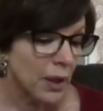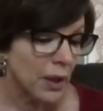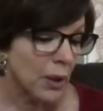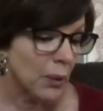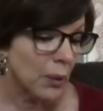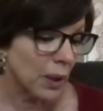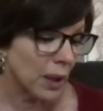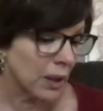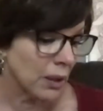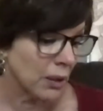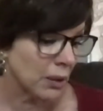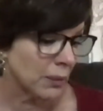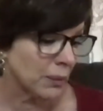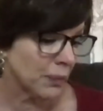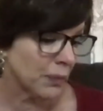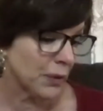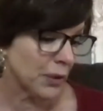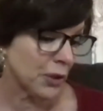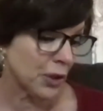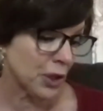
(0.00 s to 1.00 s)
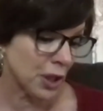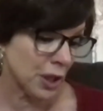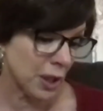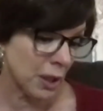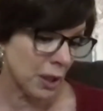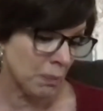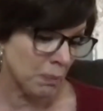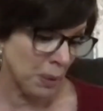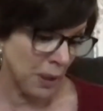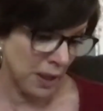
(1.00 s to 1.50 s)
Well,
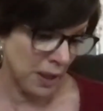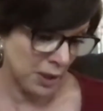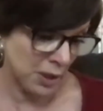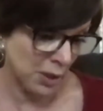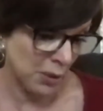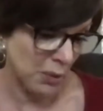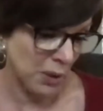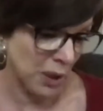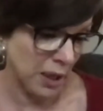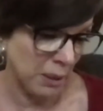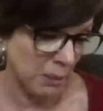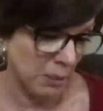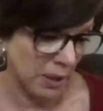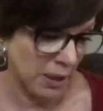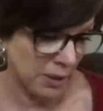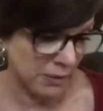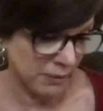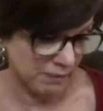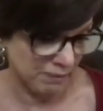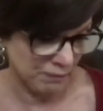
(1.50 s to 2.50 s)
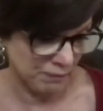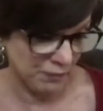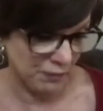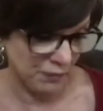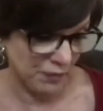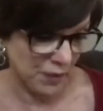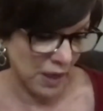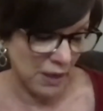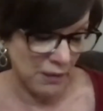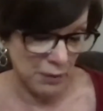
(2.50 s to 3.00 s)
she passed away about
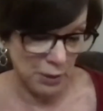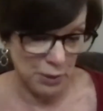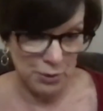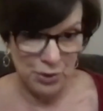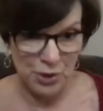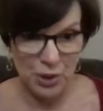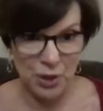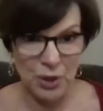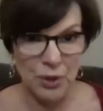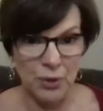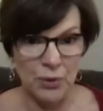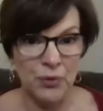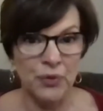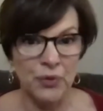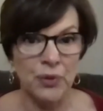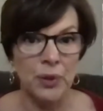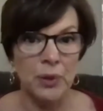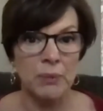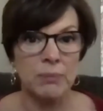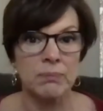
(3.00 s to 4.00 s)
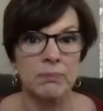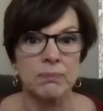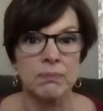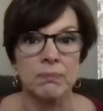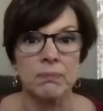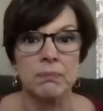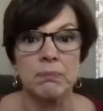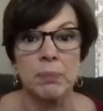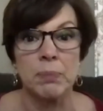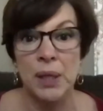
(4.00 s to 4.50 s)
5 years ago
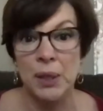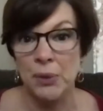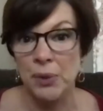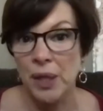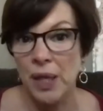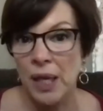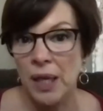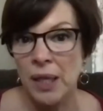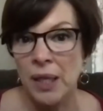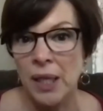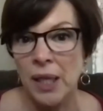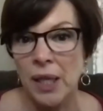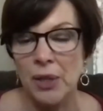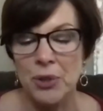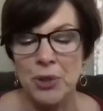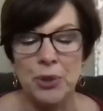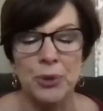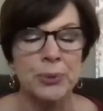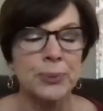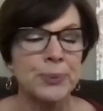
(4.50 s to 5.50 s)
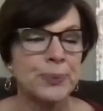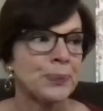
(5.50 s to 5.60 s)
from pancreatic cancer.